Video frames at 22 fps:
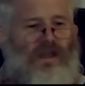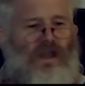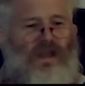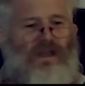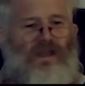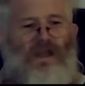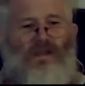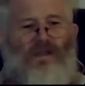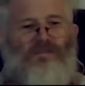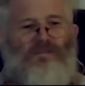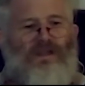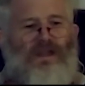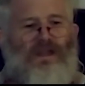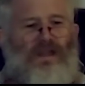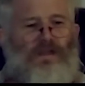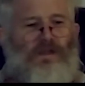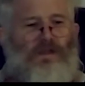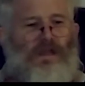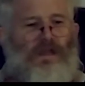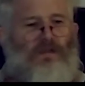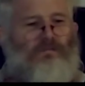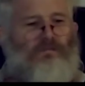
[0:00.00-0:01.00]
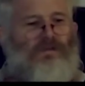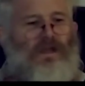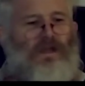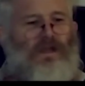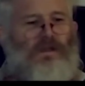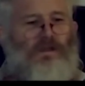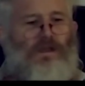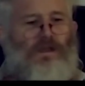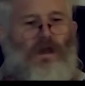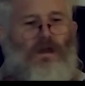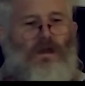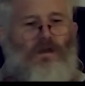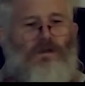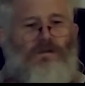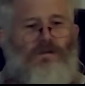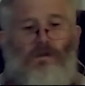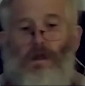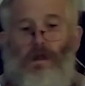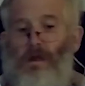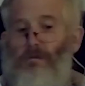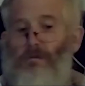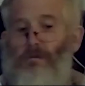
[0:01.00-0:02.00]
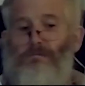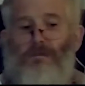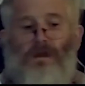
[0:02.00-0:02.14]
get on a plane someplace else, right?